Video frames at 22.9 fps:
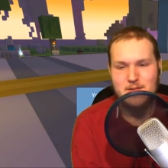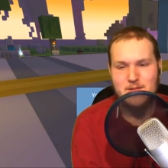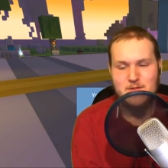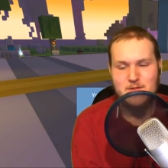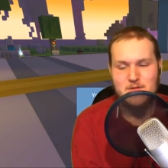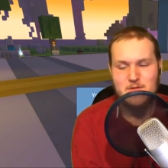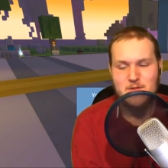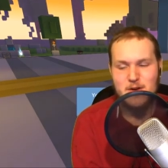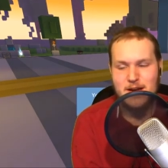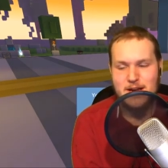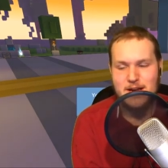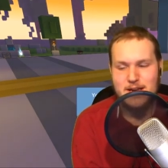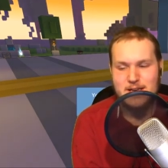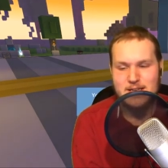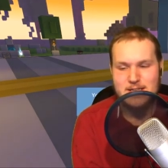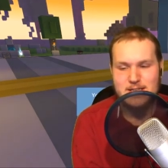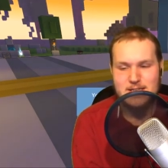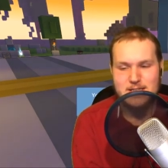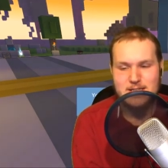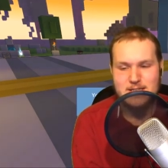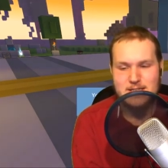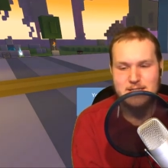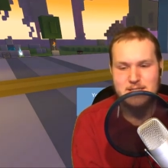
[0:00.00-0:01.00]
The train
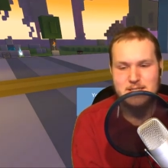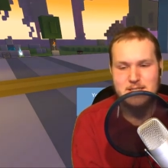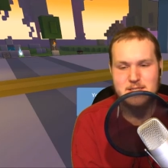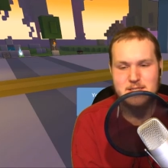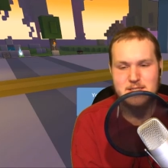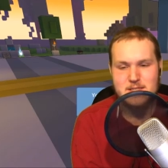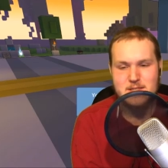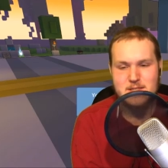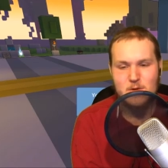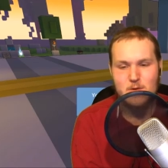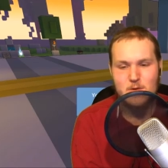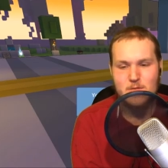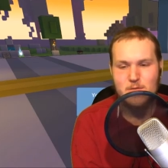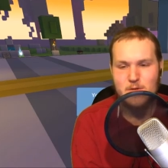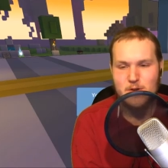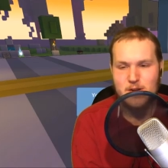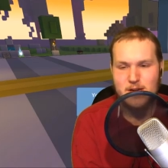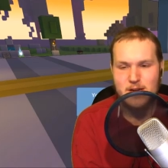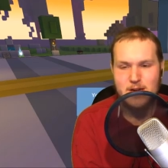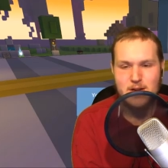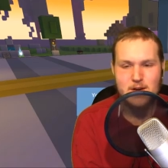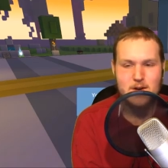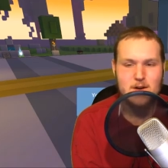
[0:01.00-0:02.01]
is over
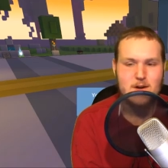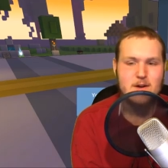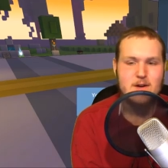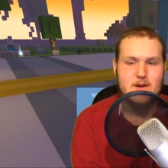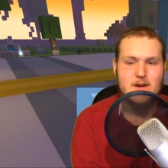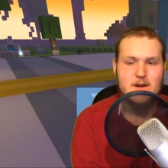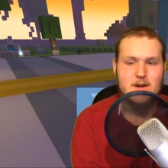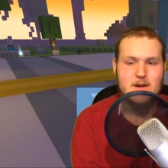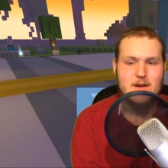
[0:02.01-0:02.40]
here,